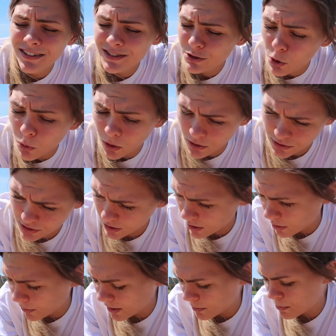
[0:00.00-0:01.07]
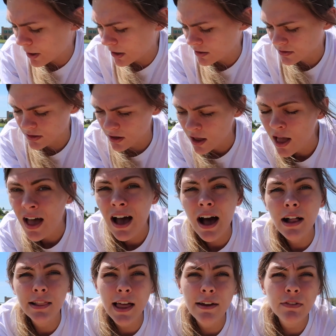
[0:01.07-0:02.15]
scores, you know, in comparison.
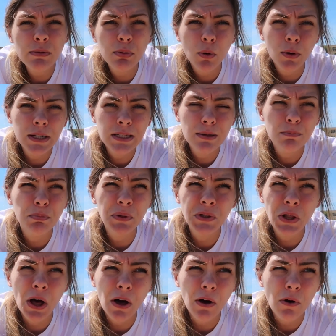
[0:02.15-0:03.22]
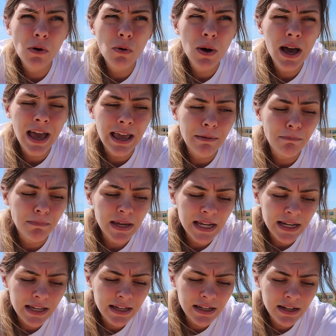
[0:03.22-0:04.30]
11 points below a
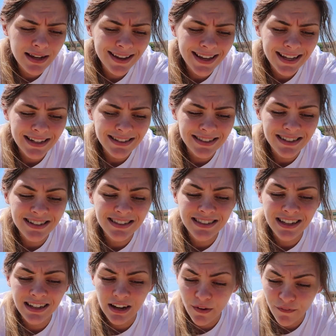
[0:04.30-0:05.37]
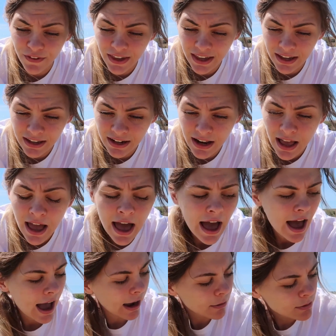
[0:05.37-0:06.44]
median is significant.
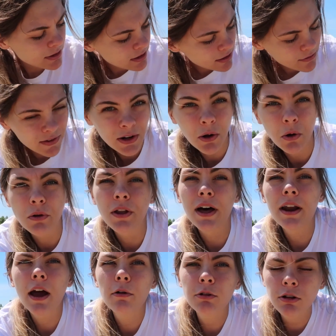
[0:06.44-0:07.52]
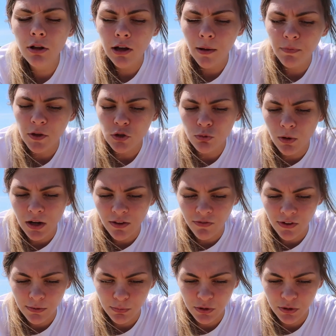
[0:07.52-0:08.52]
I wasn't even, hold on, I want to look up the 25th